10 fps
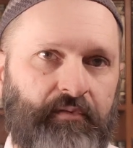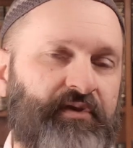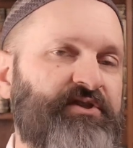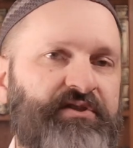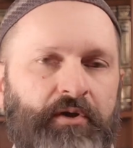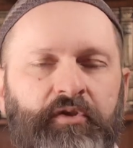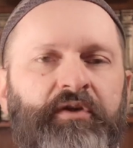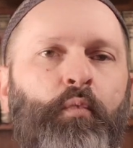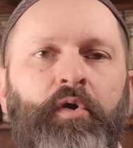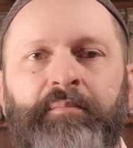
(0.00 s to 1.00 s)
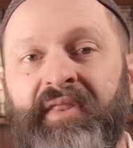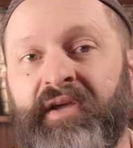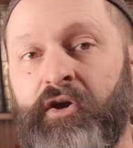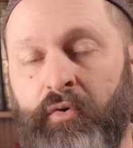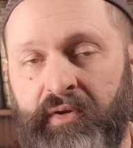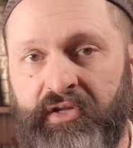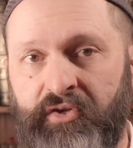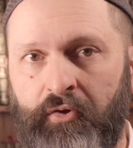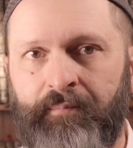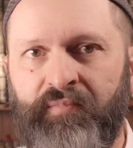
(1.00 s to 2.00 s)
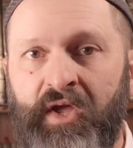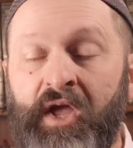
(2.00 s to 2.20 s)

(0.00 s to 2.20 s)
this is only worn by the Kohen Gadol.